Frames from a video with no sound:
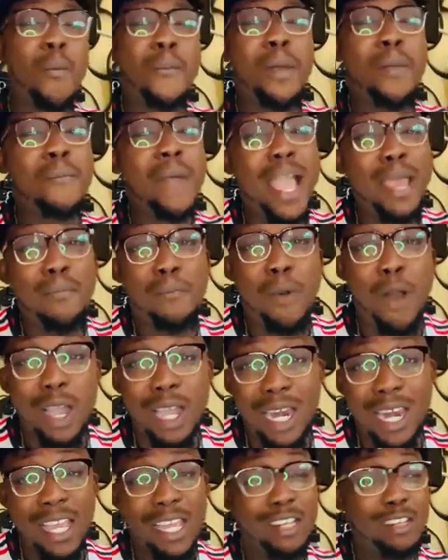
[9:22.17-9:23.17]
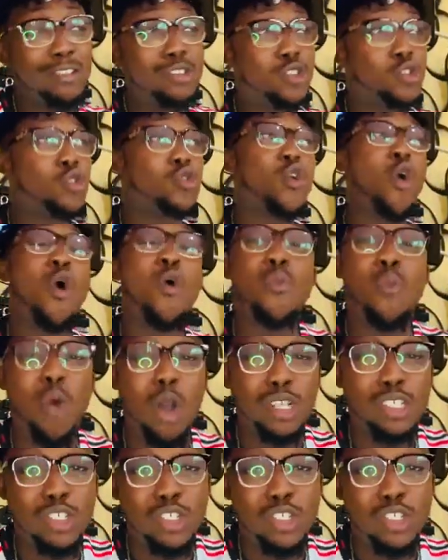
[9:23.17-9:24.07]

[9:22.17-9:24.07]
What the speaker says: it will be mind-boggling to go